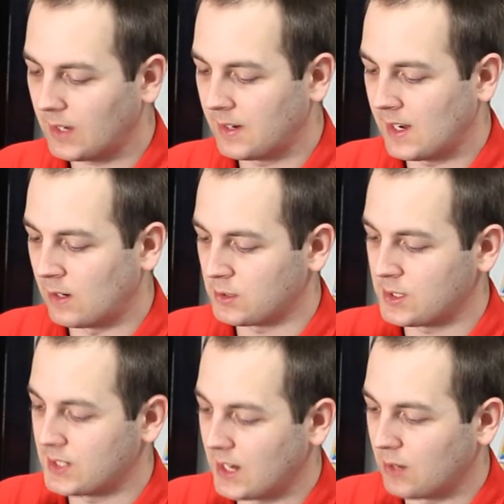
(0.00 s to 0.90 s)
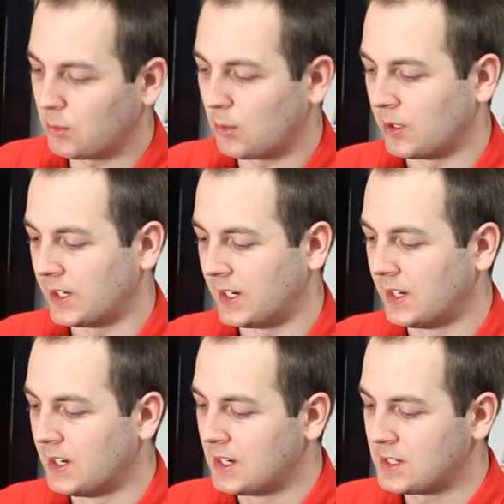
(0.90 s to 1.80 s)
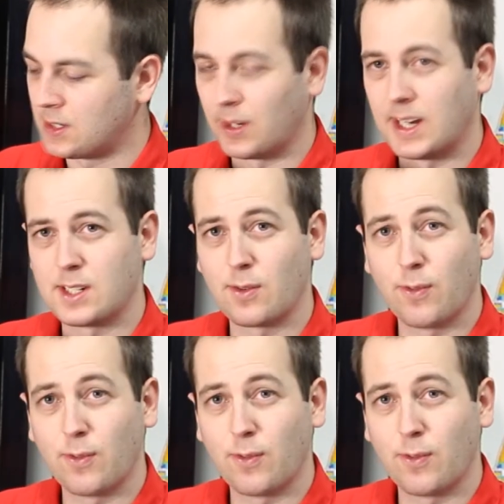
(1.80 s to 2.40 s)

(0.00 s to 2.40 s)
Now, sound quality. So it has